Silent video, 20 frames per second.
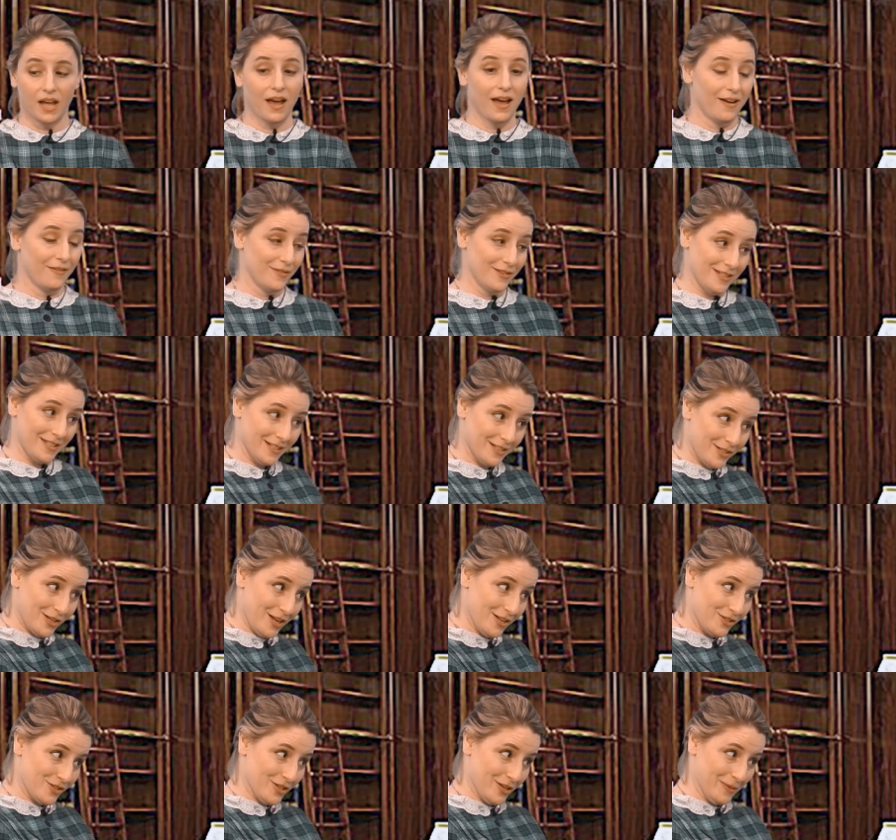I have a
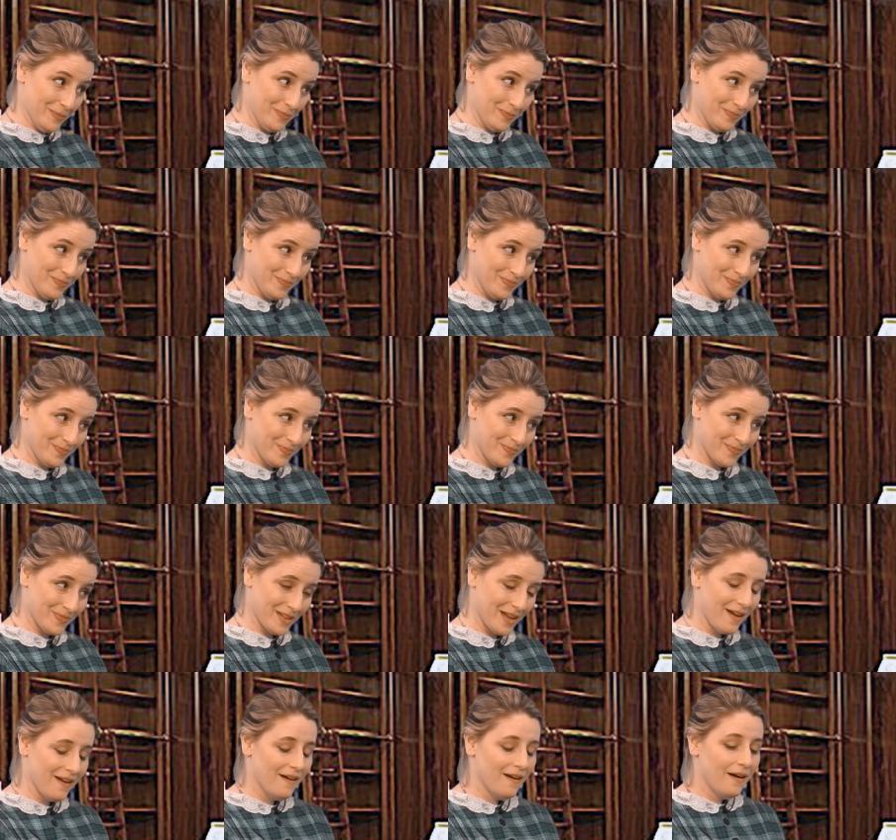suggestion.
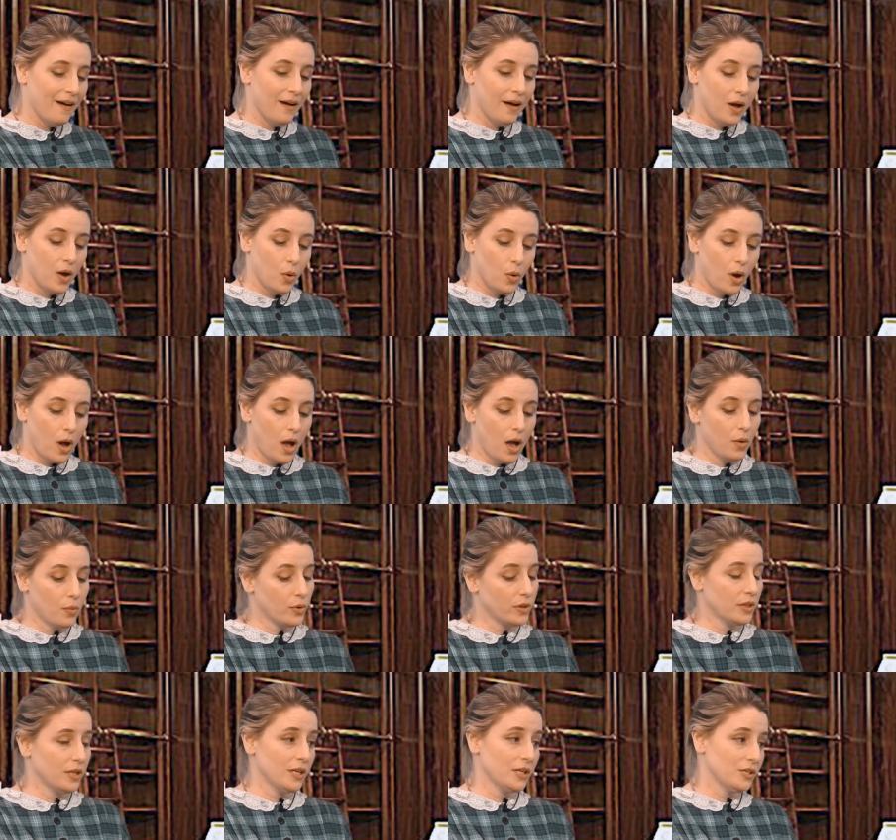Uh,
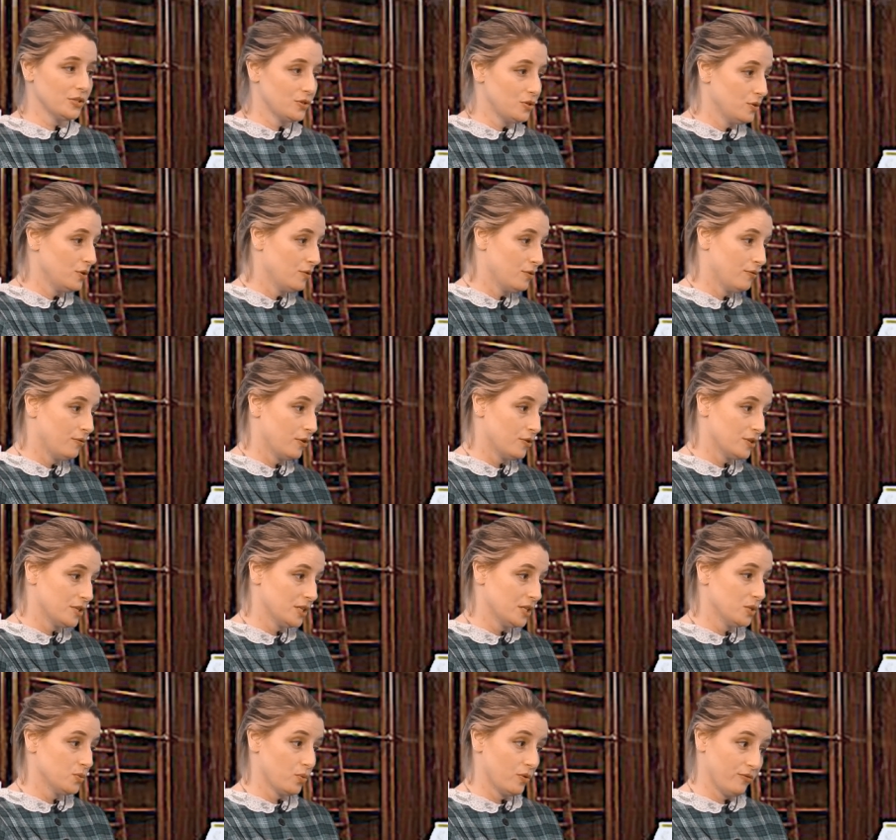when these new
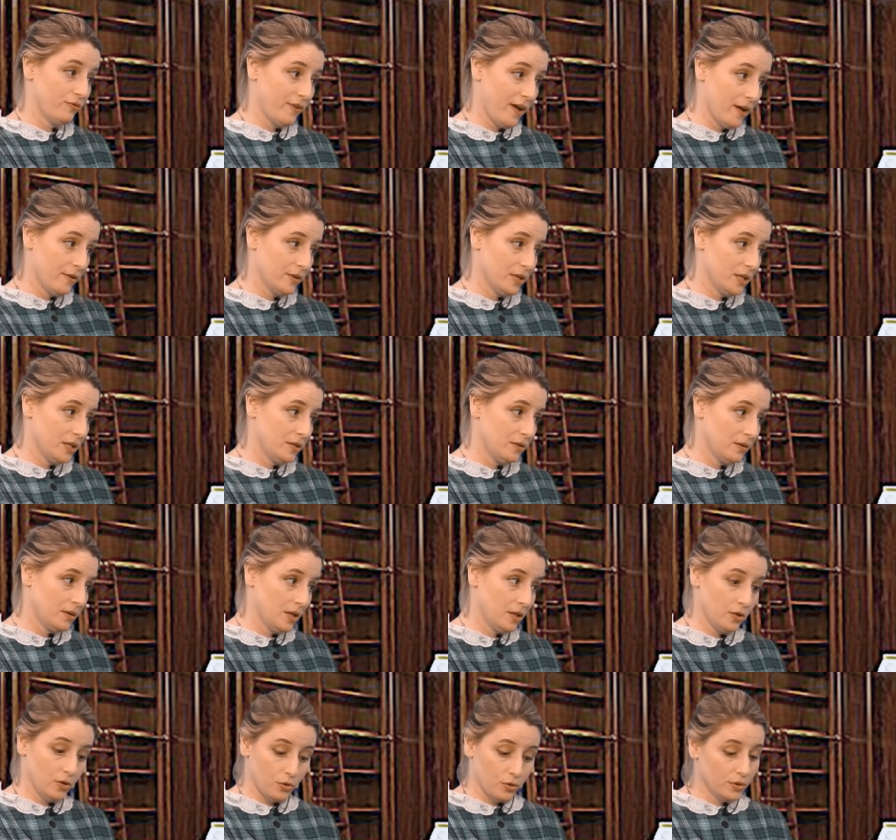universities were founded
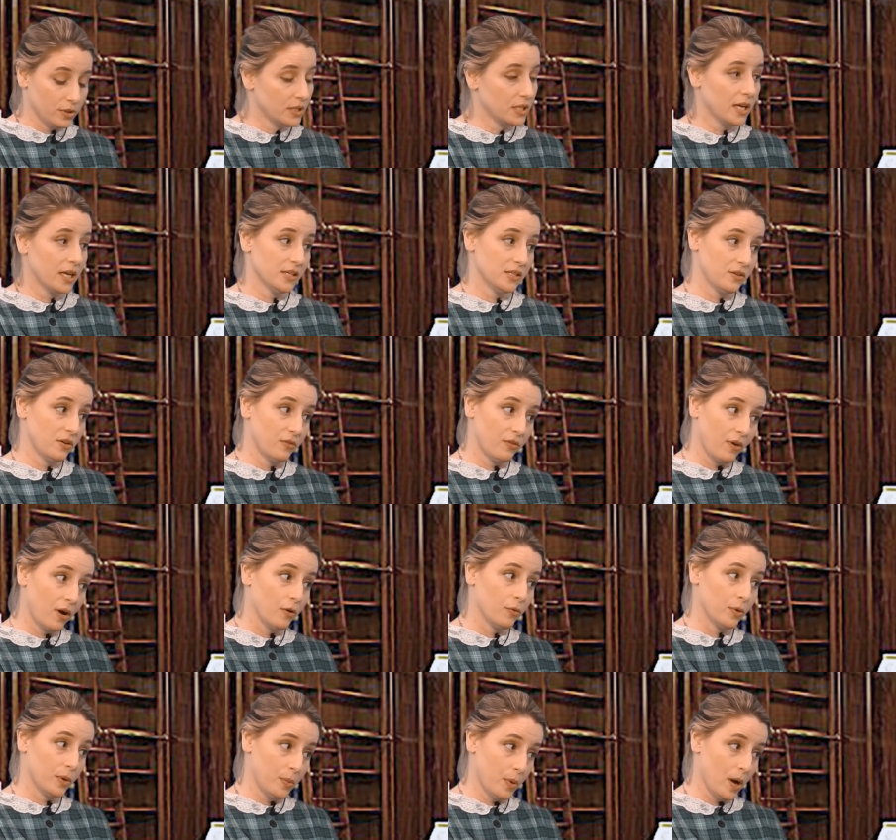in the early days of
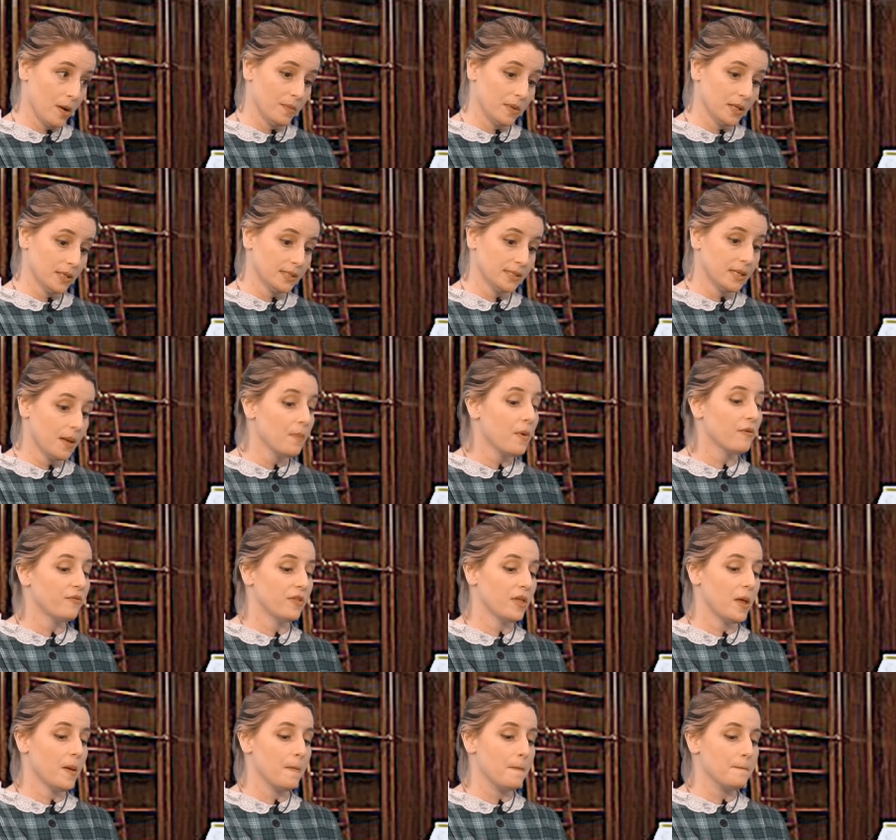our republic, some of
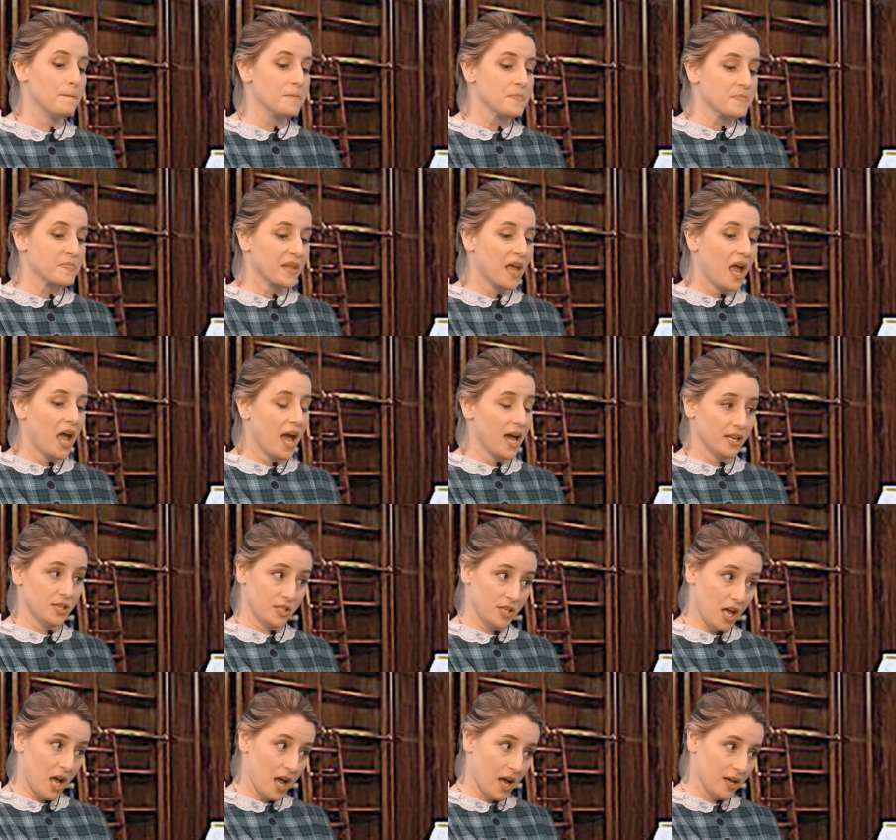them
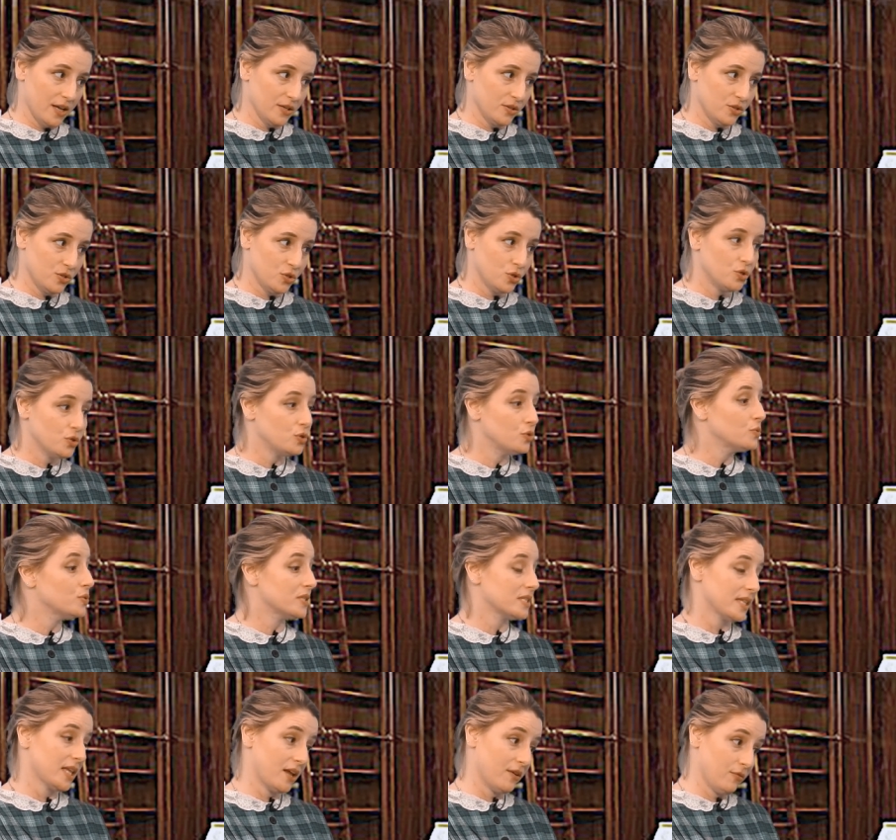had ties to
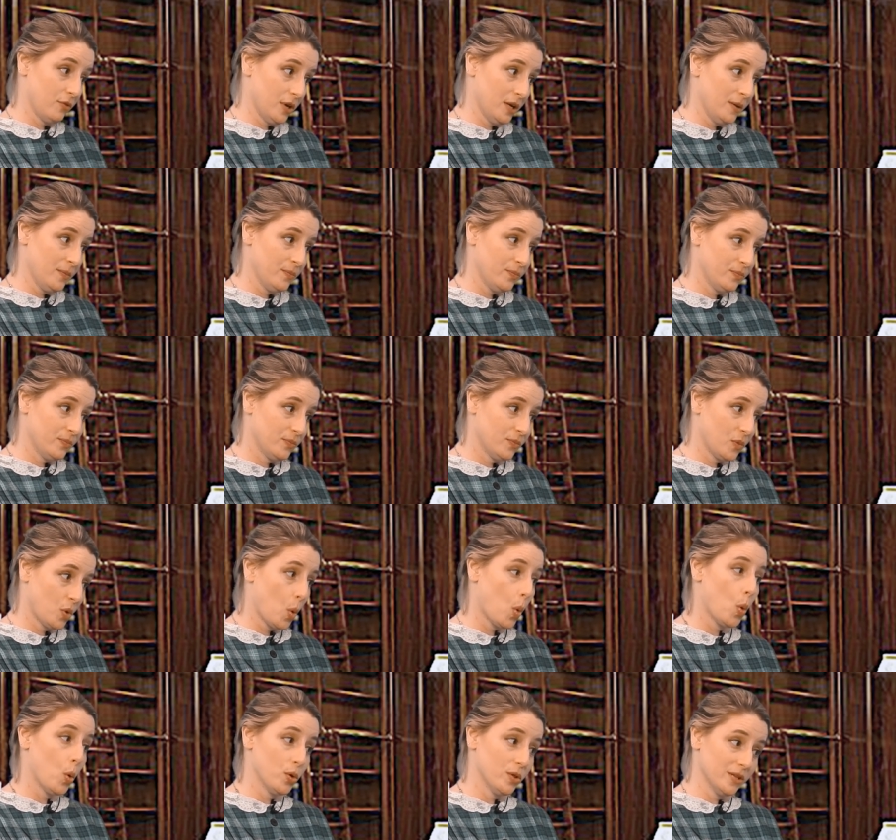slavery
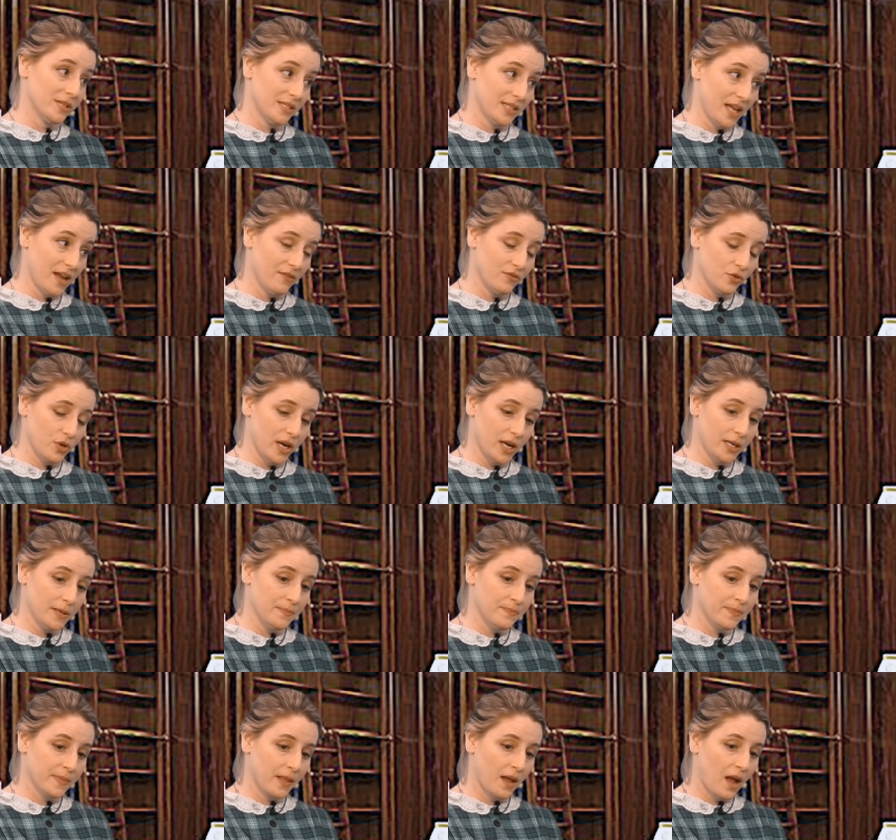or the slave trade.